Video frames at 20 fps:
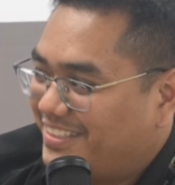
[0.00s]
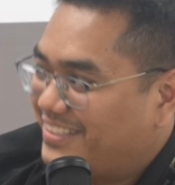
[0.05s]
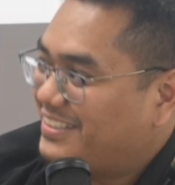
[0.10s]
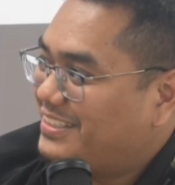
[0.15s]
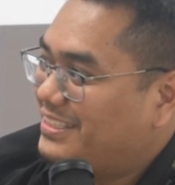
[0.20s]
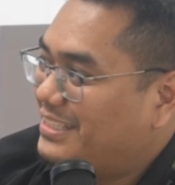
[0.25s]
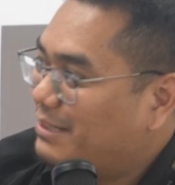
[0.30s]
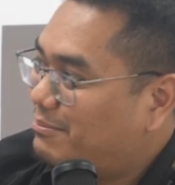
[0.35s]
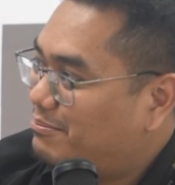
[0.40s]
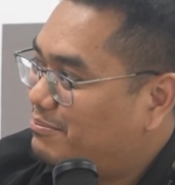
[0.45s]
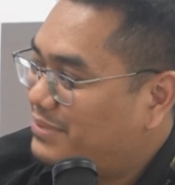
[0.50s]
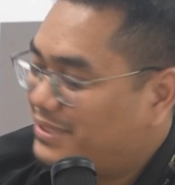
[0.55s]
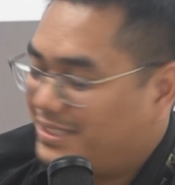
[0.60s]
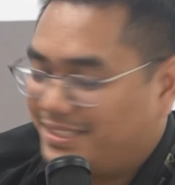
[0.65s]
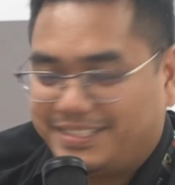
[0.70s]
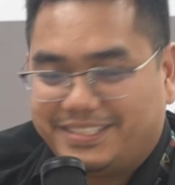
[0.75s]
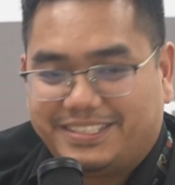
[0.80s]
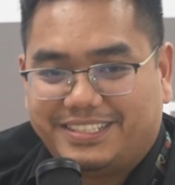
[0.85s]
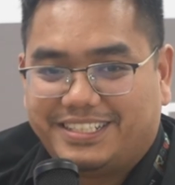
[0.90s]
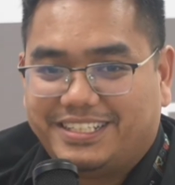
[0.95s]
Yep.
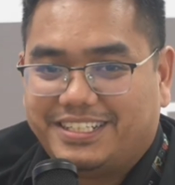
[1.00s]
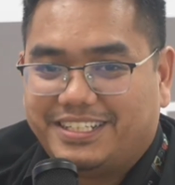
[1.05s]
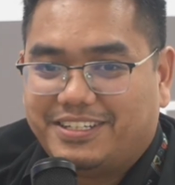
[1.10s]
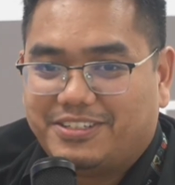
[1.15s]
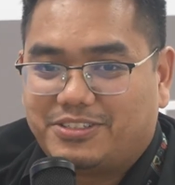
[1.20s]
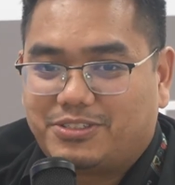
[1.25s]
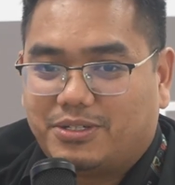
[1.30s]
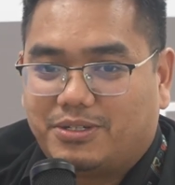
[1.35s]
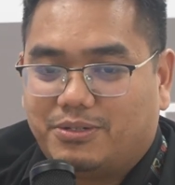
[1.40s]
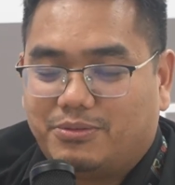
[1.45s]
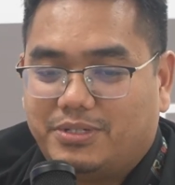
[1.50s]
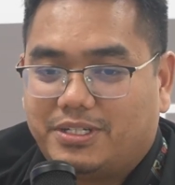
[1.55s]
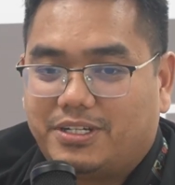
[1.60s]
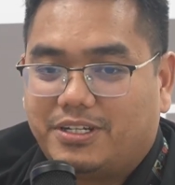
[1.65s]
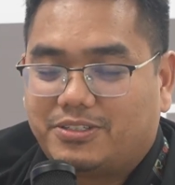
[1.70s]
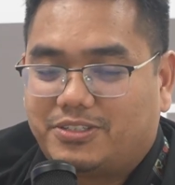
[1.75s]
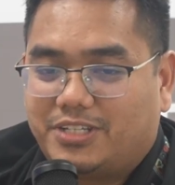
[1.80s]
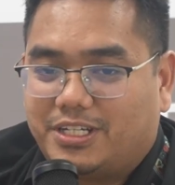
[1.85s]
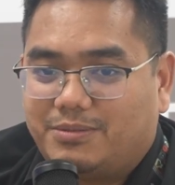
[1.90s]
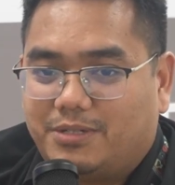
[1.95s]
So we're
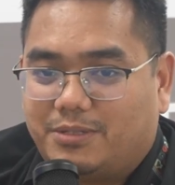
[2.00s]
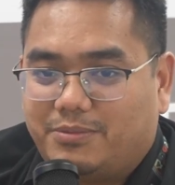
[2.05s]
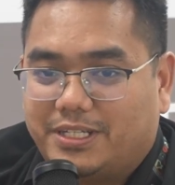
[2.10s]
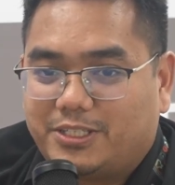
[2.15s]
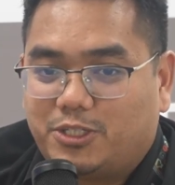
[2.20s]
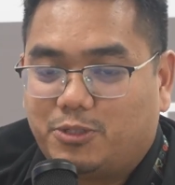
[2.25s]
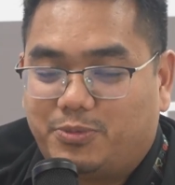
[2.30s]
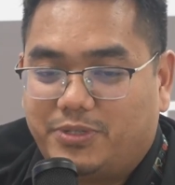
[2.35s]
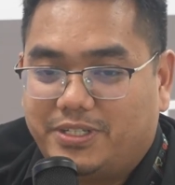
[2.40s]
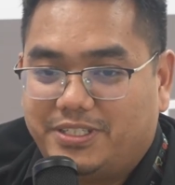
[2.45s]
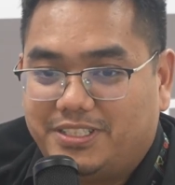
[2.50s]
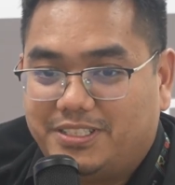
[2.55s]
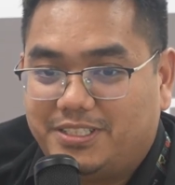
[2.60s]
gonna talk about microplate reader